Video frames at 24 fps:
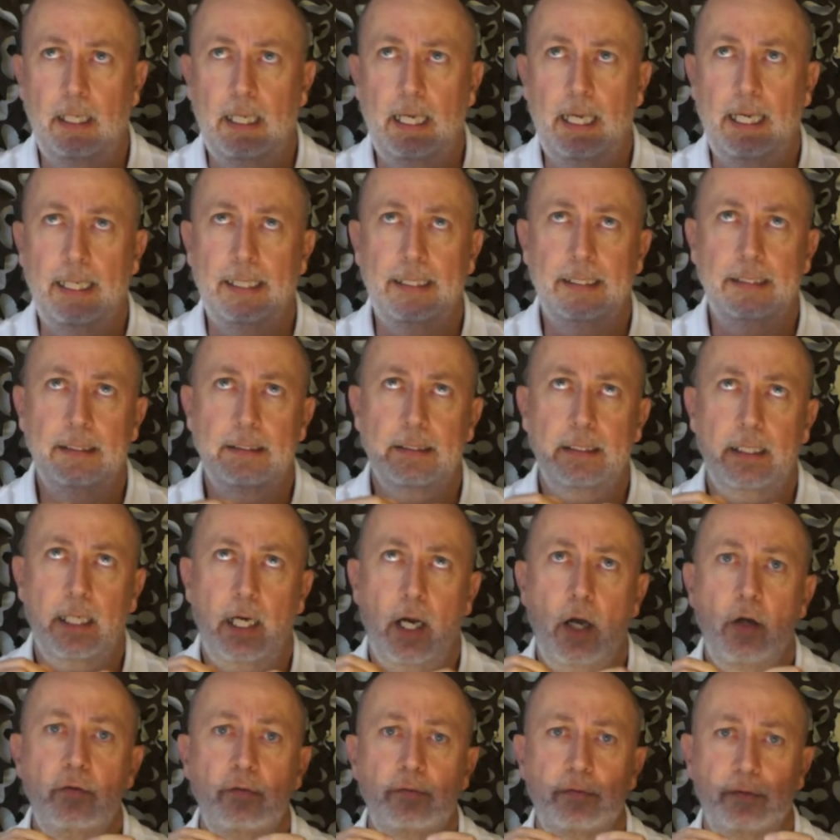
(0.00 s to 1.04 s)
And
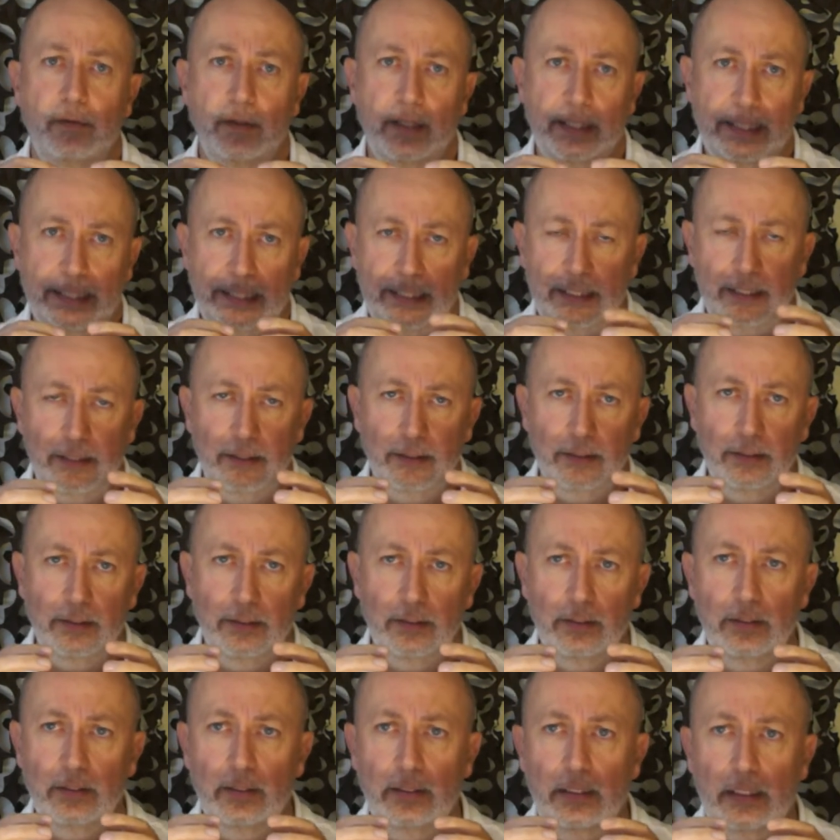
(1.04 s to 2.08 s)
hopefully,
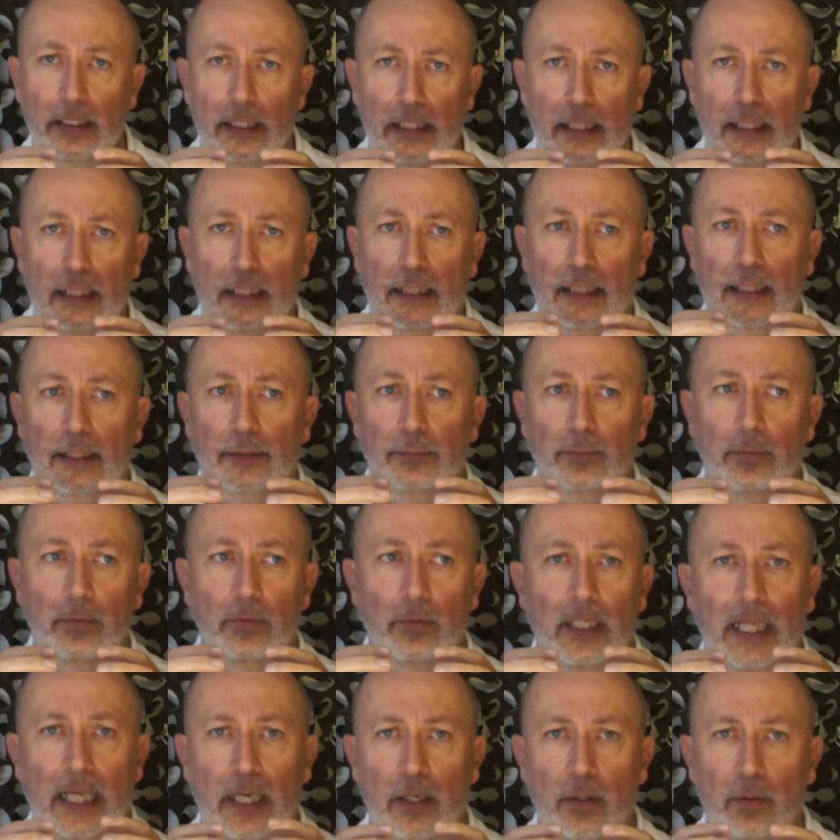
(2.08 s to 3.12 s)
it will
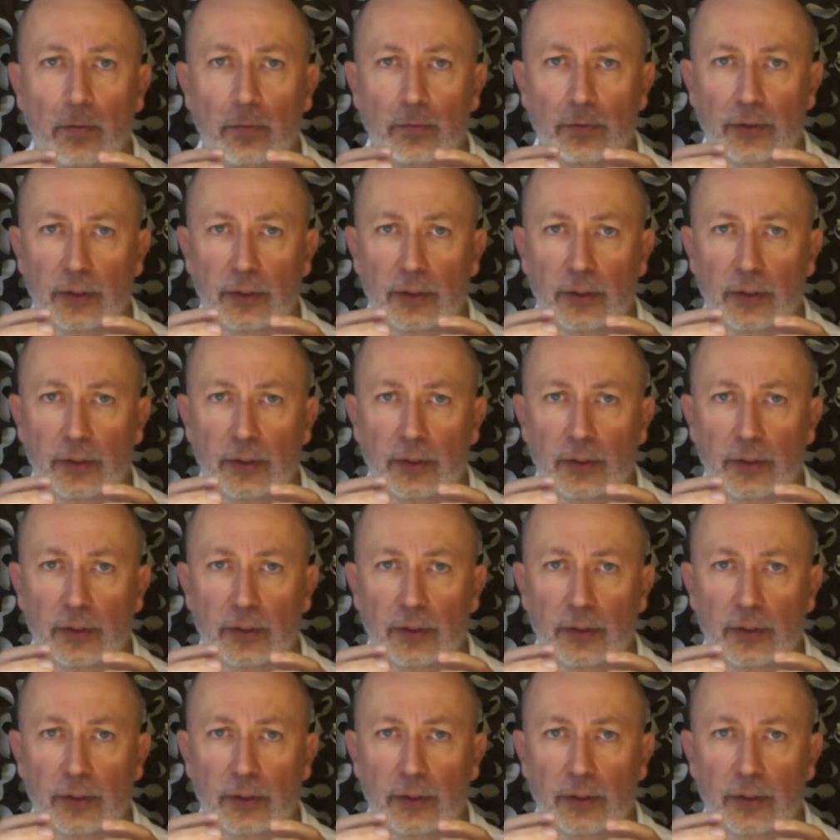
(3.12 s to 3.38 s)
allow